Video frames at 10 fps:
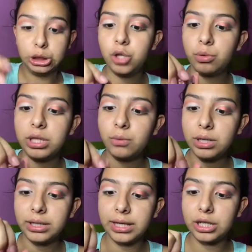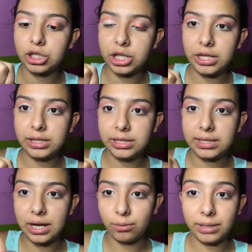You really want to like shake this
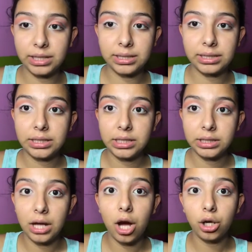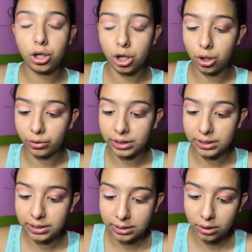down because, girl,
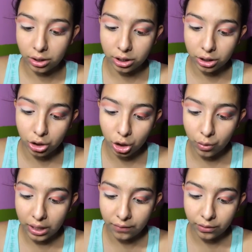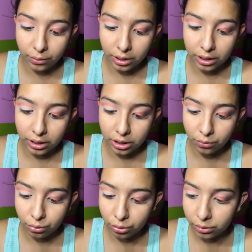this could go everywhere and it
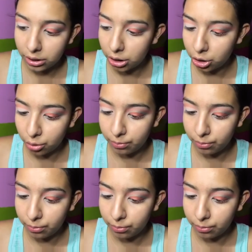could ruin your